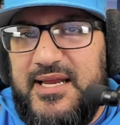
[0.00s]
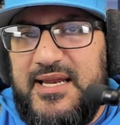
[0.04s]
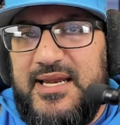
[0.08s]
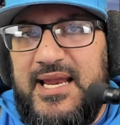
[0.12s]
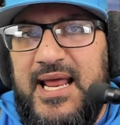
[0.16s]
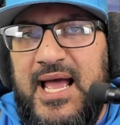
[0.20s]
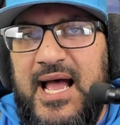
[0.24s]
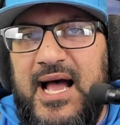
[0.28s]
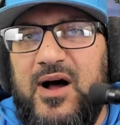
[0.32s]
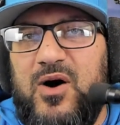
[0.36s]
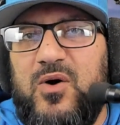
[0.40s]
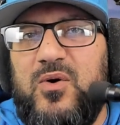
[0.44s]

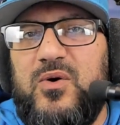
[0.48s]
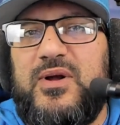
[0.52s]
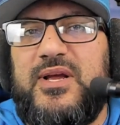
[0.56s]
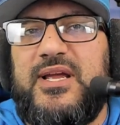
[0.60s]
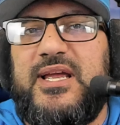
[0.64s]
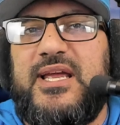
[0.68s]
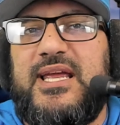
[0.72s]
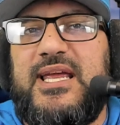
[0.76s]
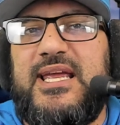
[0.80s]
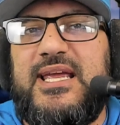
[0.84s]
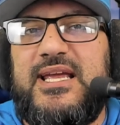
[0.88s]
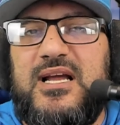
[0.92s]
Now,
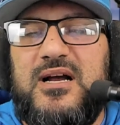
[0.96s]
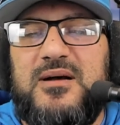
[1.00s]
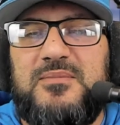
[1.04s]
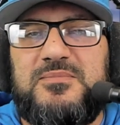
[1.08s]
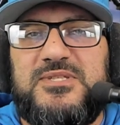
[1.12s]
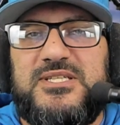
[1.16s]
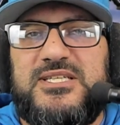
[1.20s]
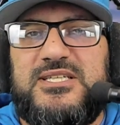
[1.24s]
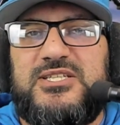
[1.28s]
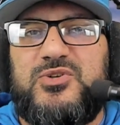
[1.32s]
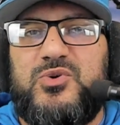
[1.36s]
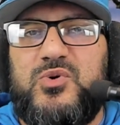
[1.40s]
he
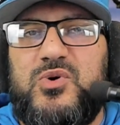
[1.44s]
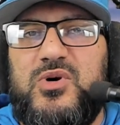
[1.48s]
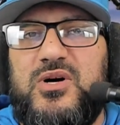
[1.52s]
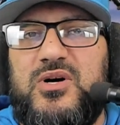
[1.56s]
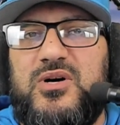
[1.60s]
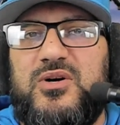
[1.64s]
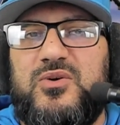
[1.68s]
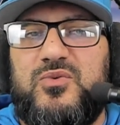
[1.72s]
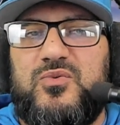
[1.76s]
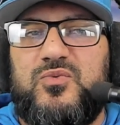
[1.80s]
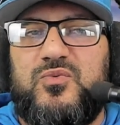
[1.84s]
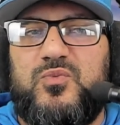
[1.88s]
comes into
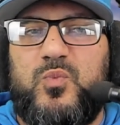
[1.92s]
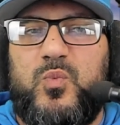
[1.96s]
a